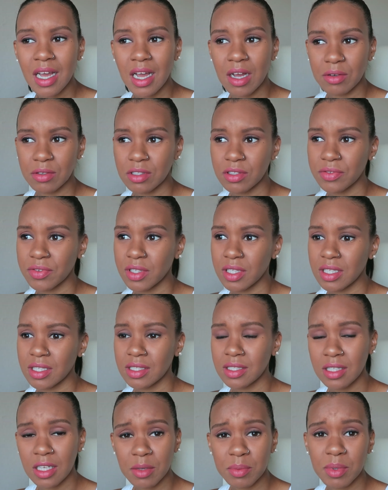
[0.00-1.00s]
I was
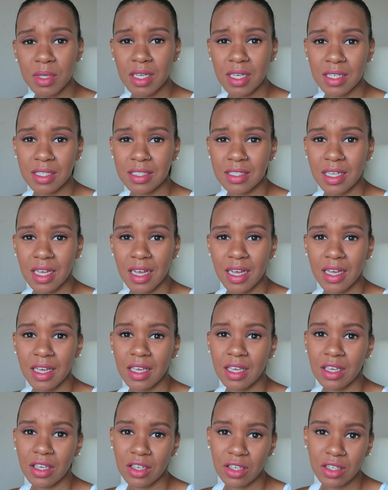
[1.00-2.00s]
feeling sick because
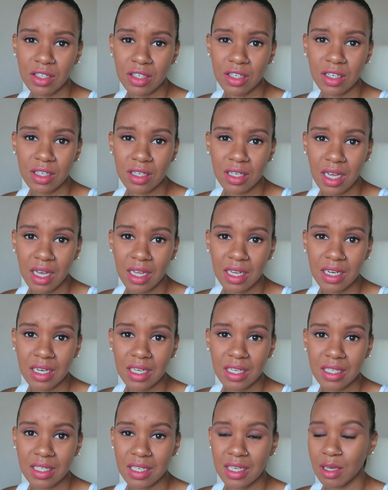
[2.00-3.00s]
I could
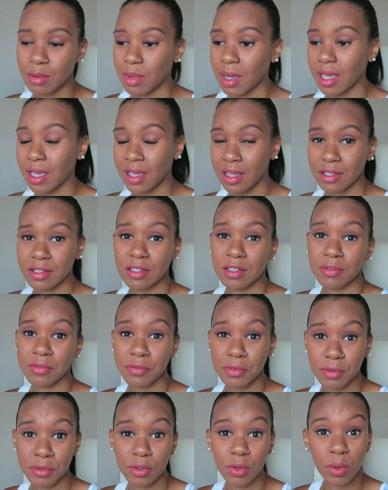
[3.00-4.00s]
not get my hands on
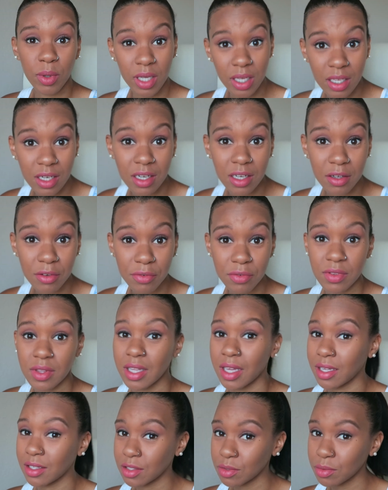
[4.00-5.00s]
food quick enough.
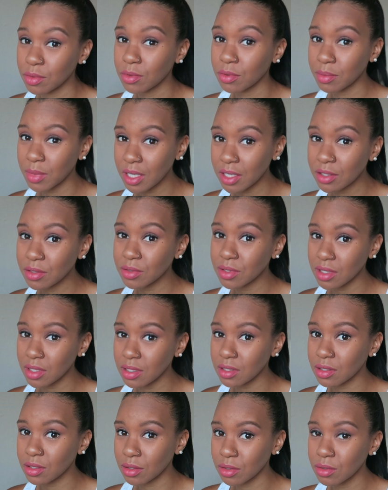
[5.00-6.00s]
That's what will make you
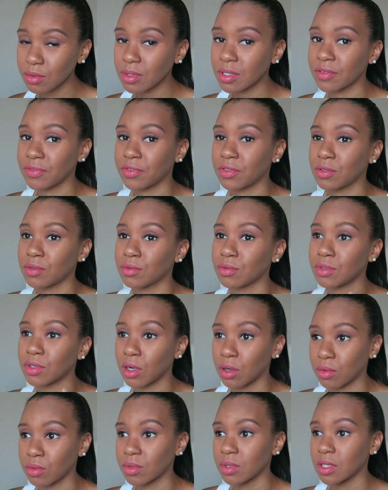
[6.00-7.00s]
sick too, if you
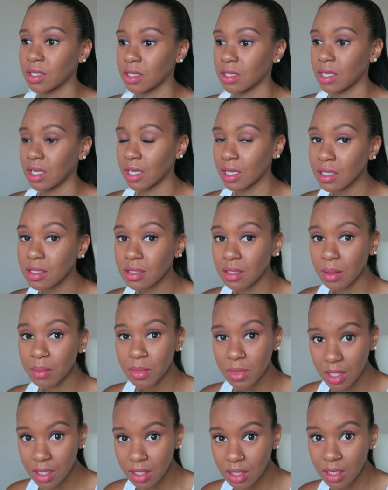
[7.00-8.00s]
don't eat
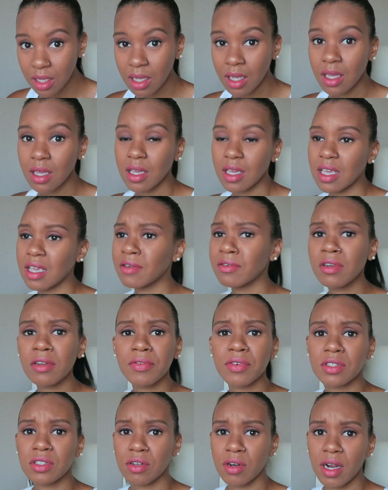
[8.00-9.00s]
something. Even
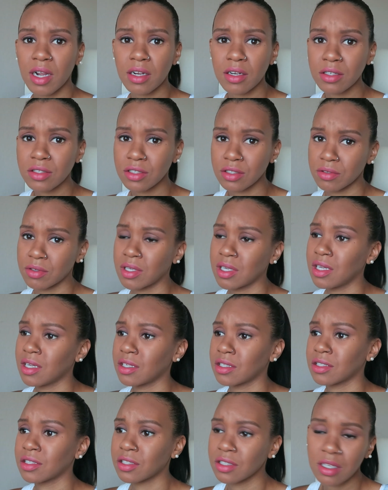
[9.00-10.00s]
if it's crackers, you can
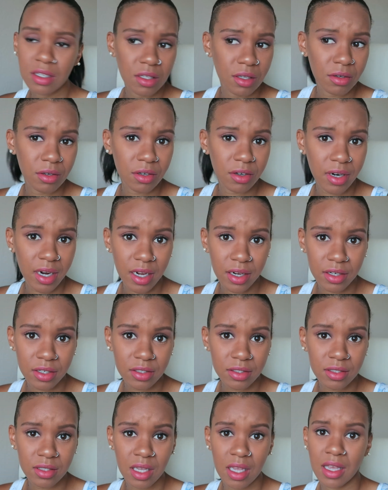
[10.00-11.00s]
eat a shitload of
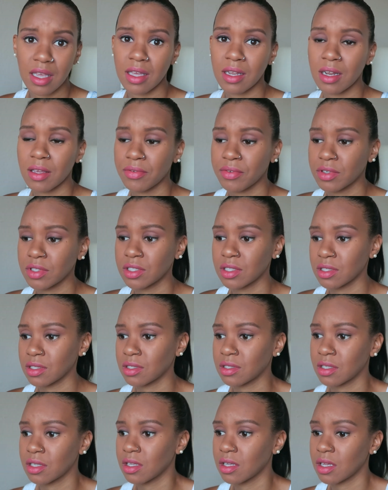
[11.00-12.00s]
crackers, and if
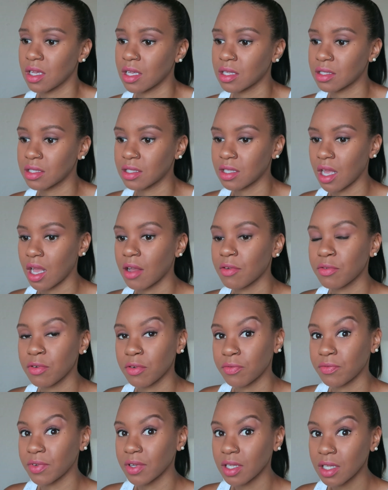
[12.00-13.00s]
it's not
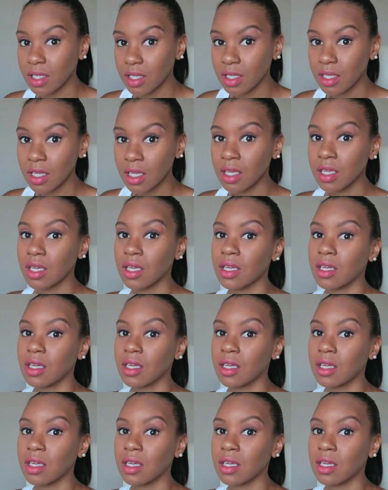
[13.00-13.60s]
fulfilling,